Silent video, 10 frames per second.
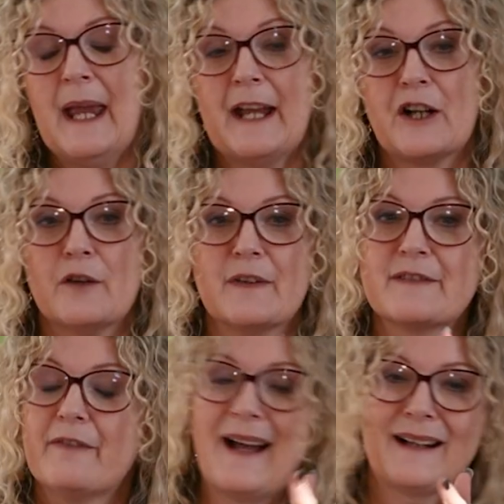It
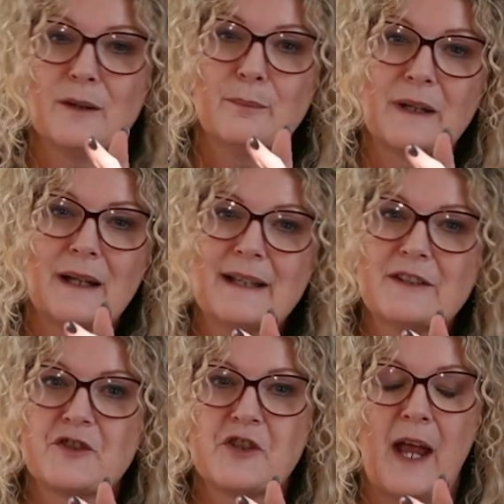covers VAT
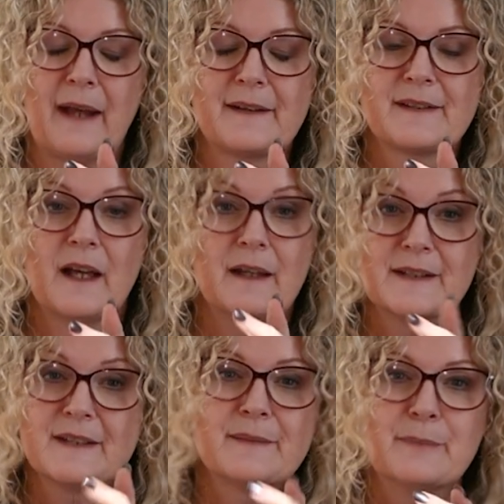compliance checks and
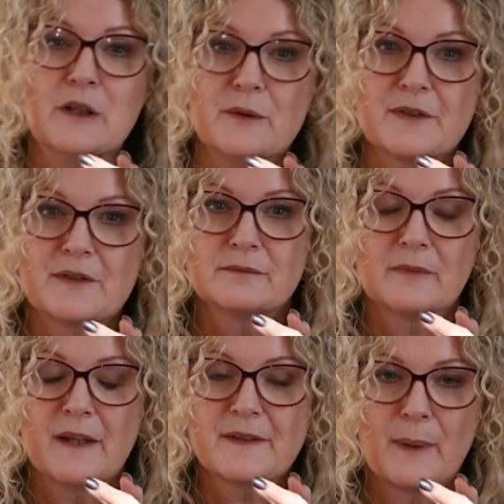disputes
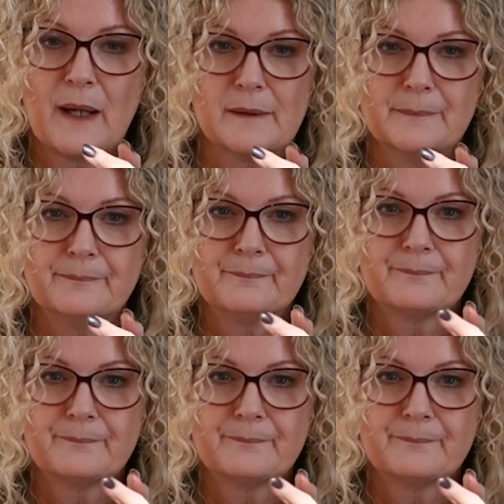as well.